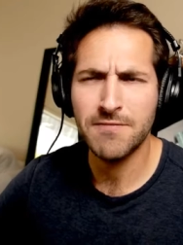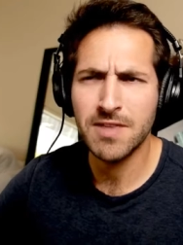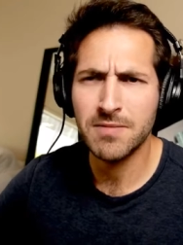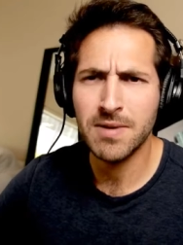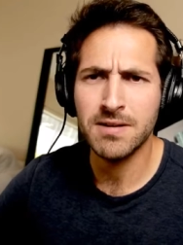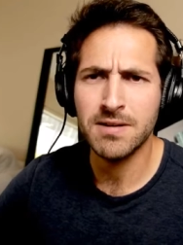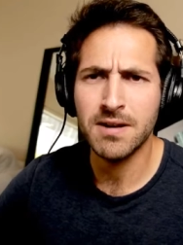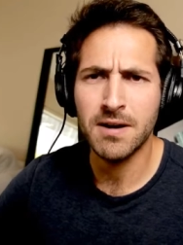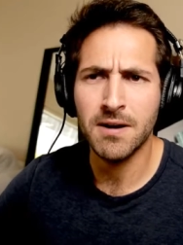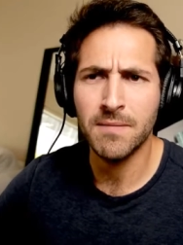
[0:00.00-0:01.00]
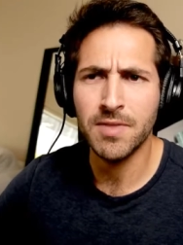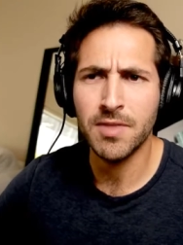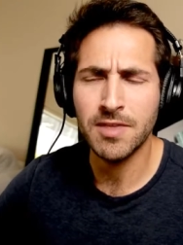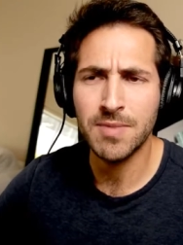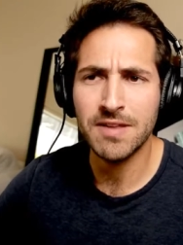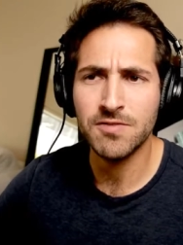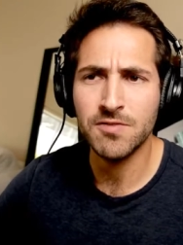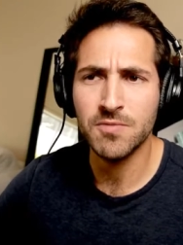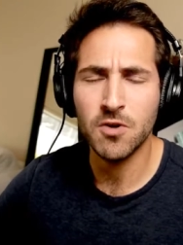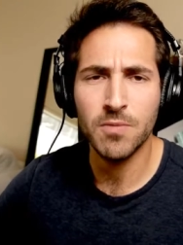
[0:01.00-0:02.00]
And if you think about it, the thing that makes
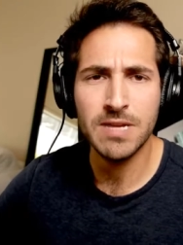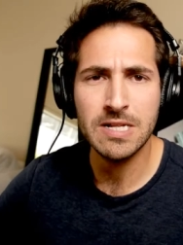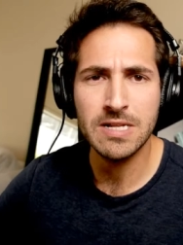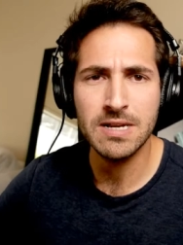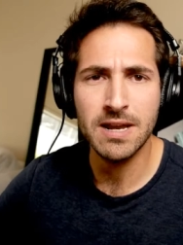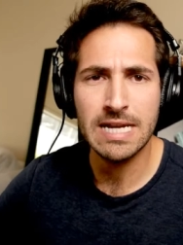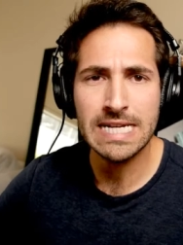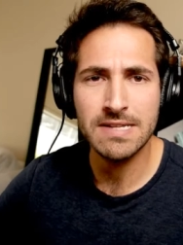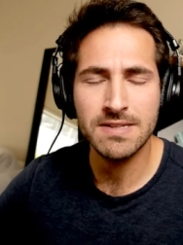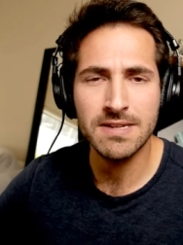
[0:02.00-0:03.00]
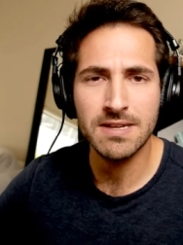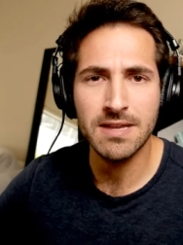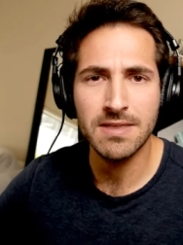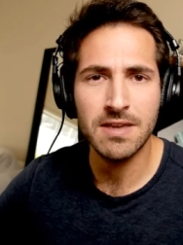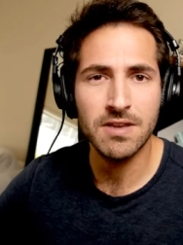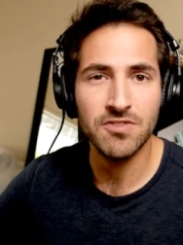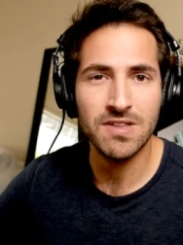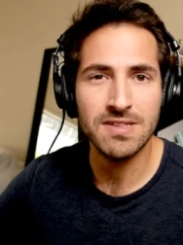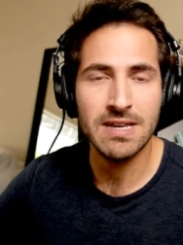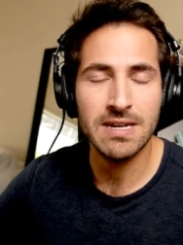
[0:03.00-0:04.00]
Zoom so appealing and easy and that you could
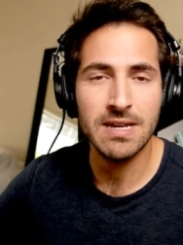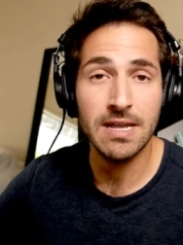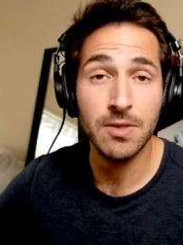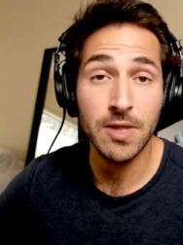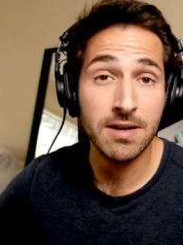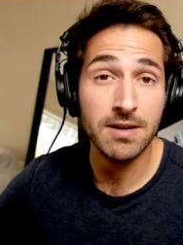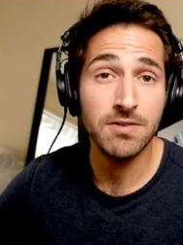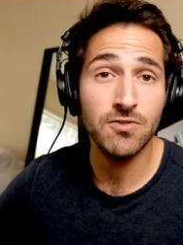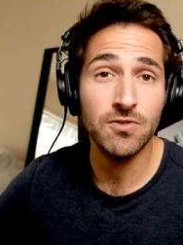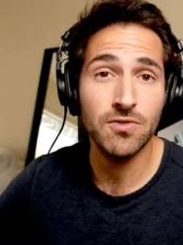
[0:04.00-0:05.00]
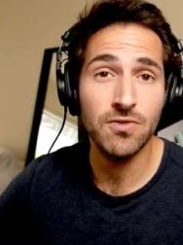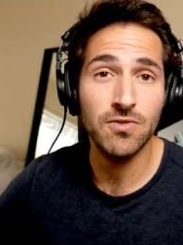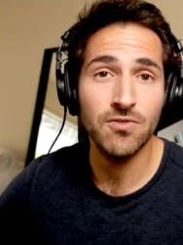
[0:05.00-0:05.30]
just send a link to